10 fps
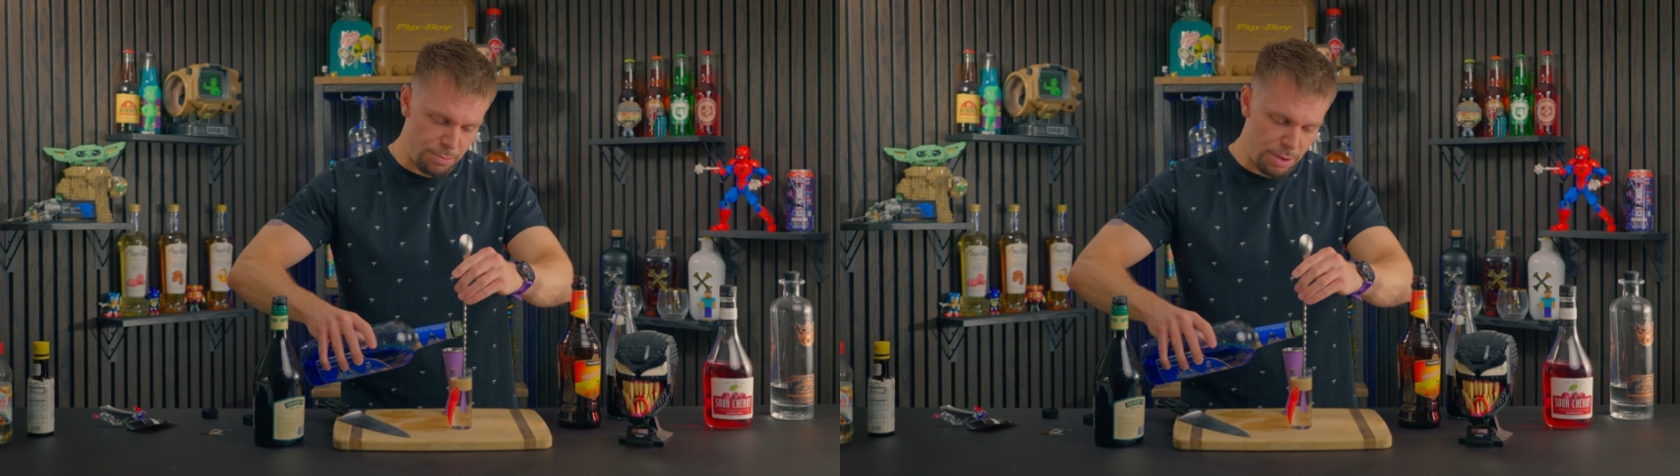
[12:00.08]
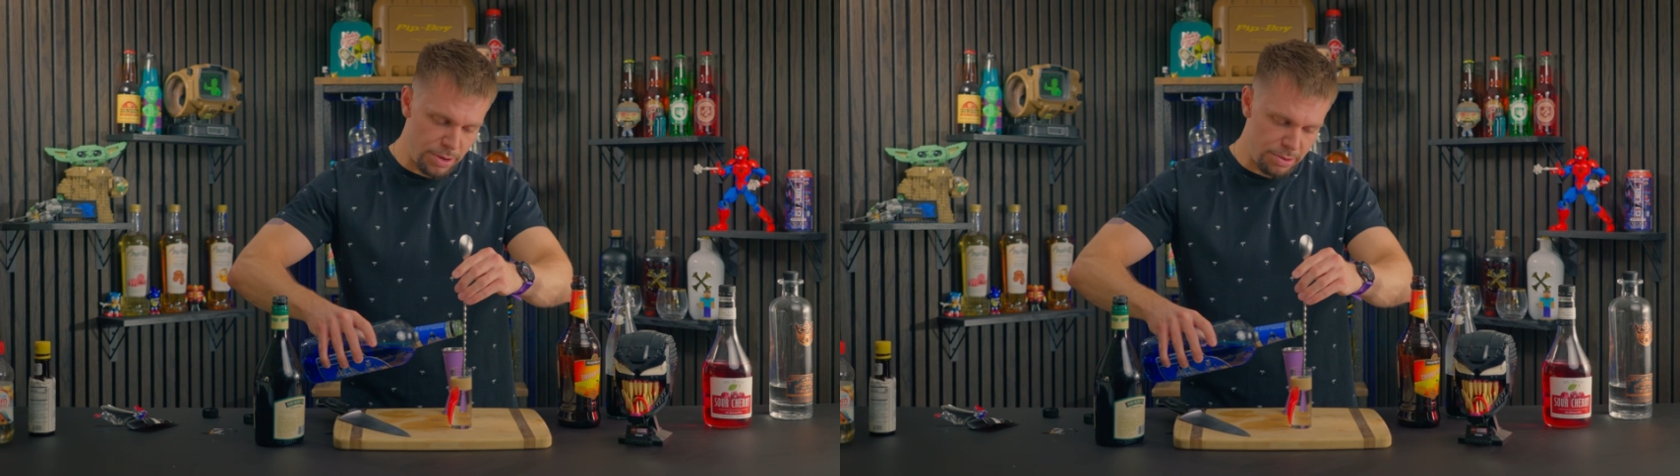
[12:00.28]

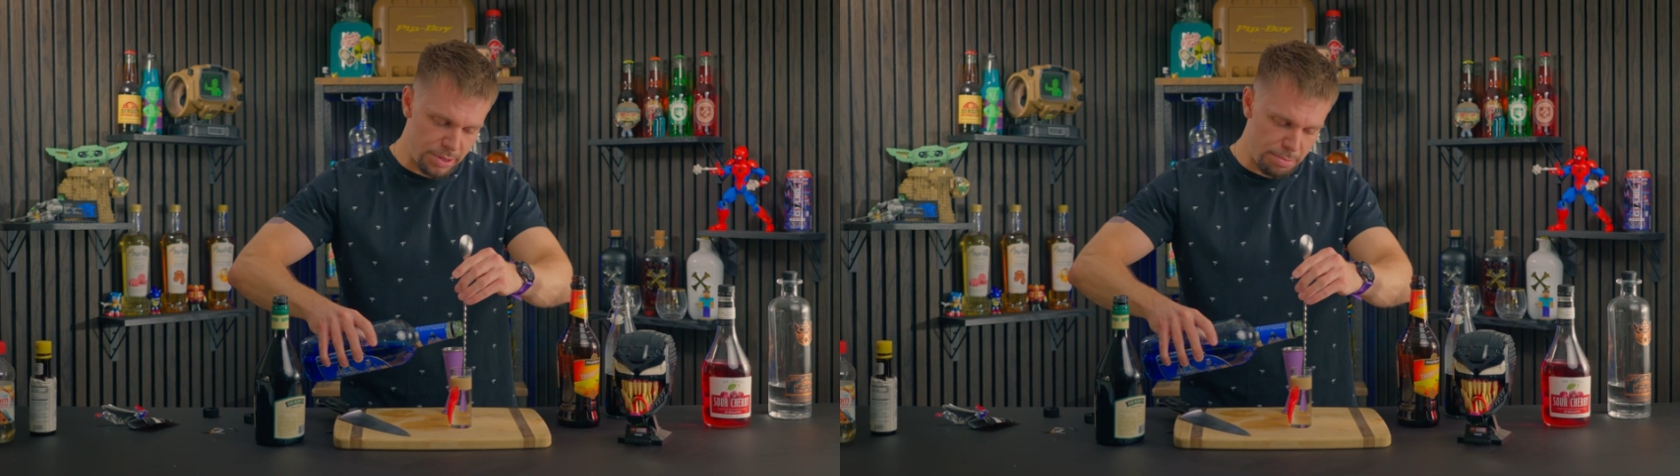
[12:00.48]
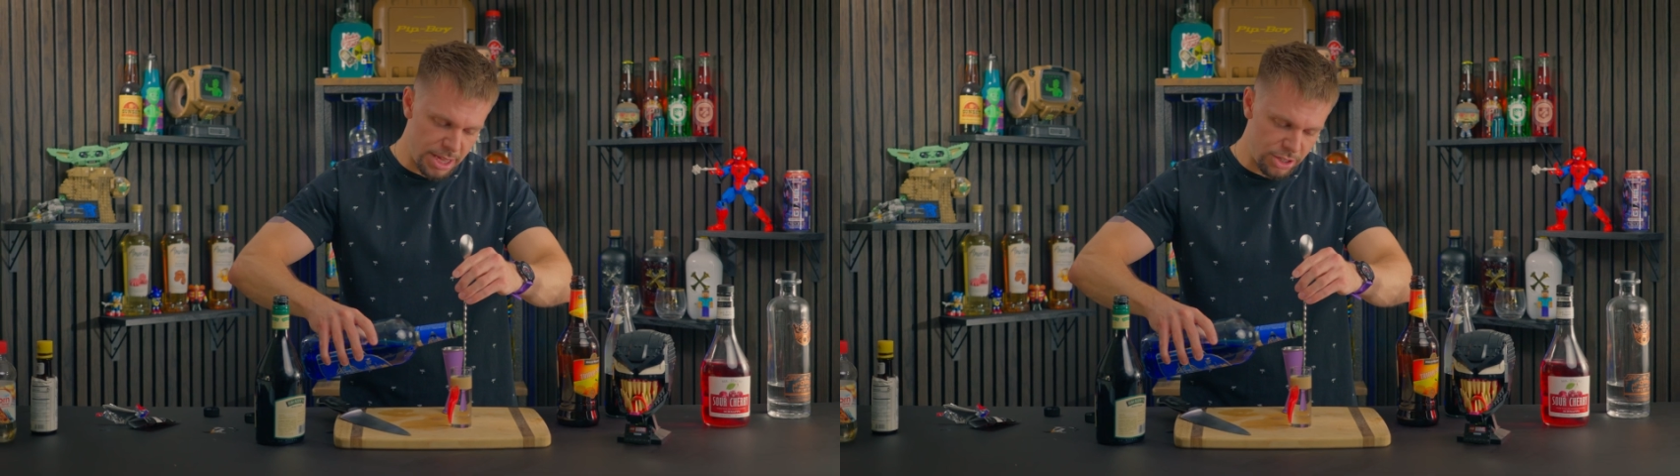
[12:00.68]
we will
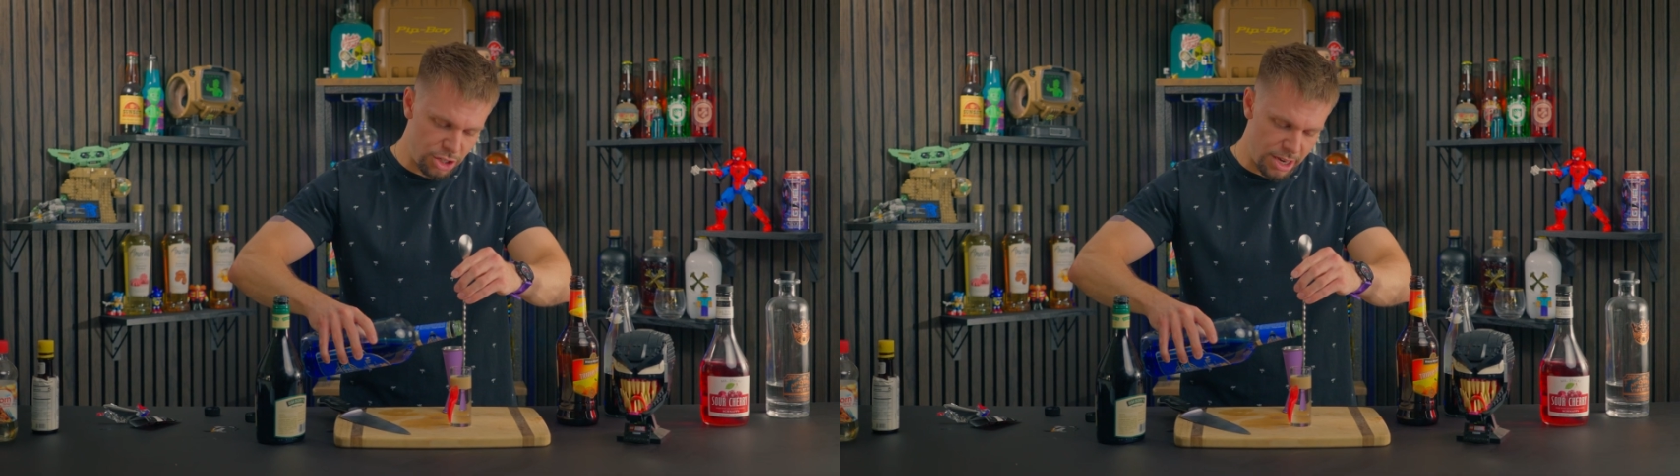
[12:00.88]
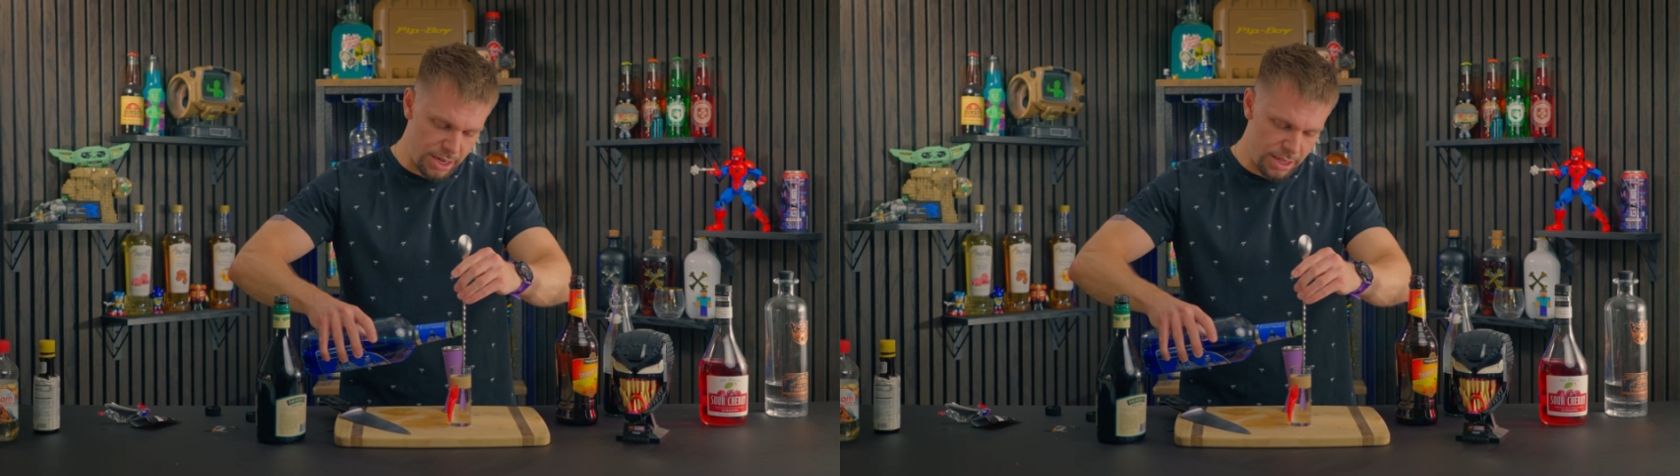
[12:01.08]
with the black
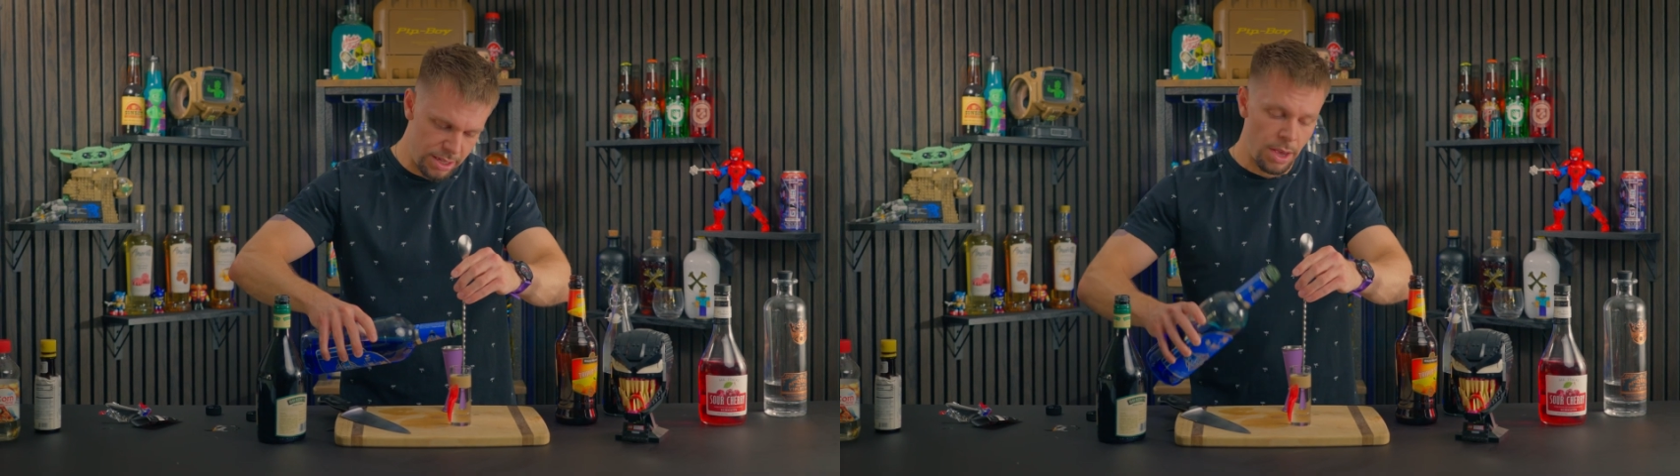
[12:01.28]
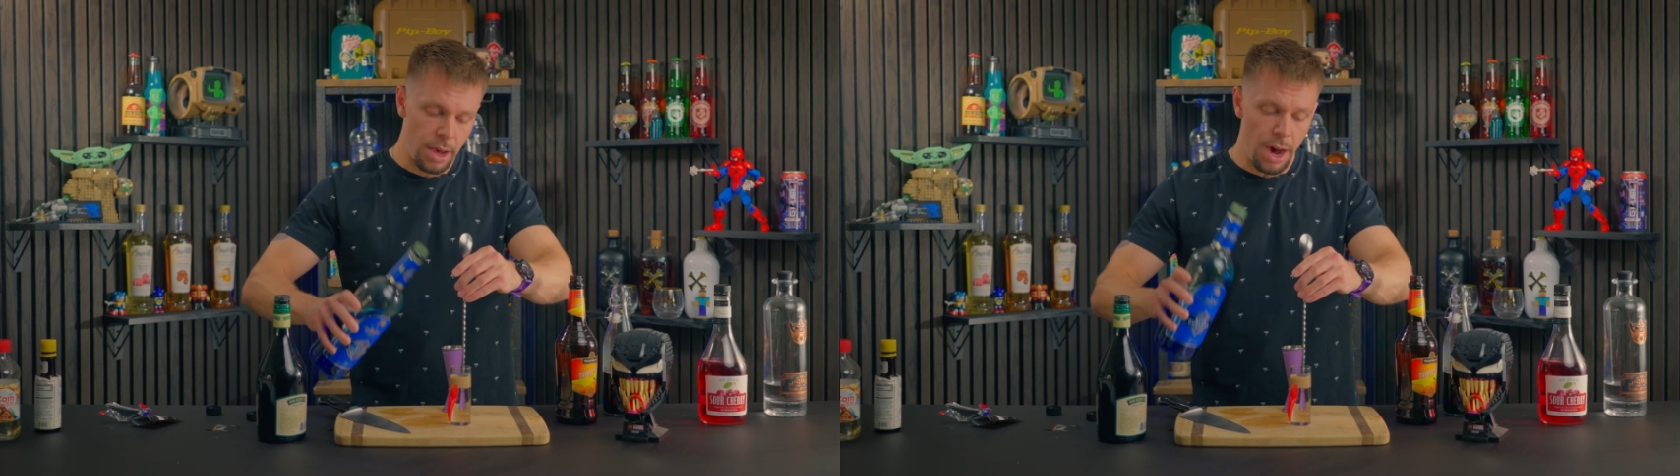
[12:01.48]
cherry.
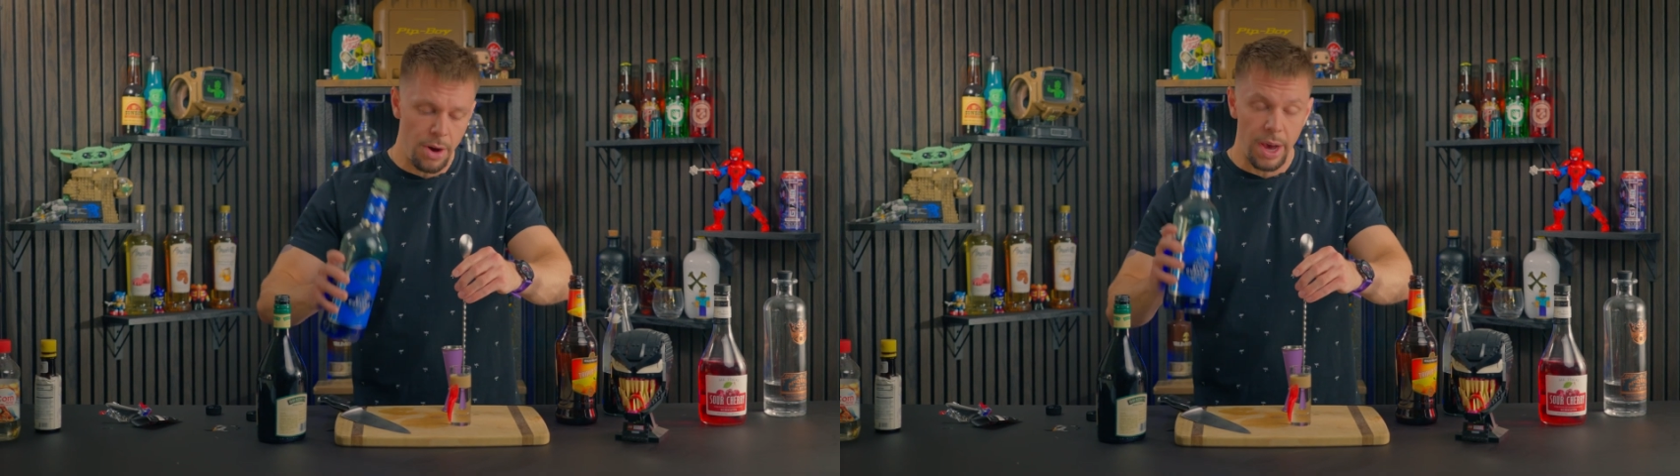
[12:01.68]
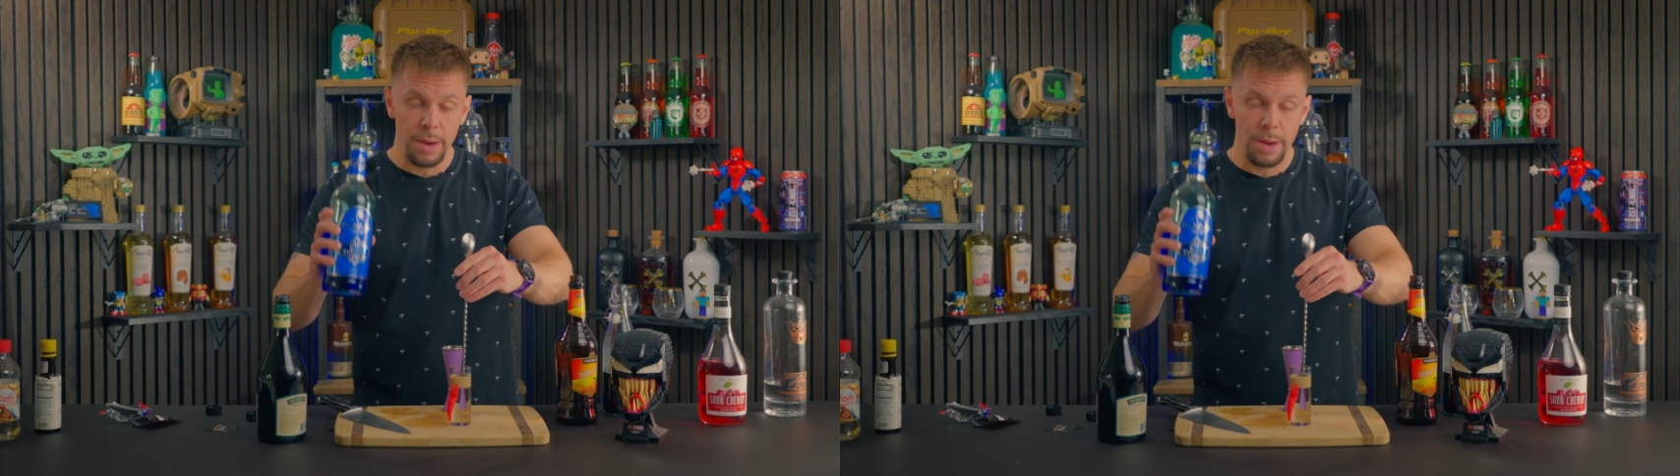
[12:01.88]
Oh,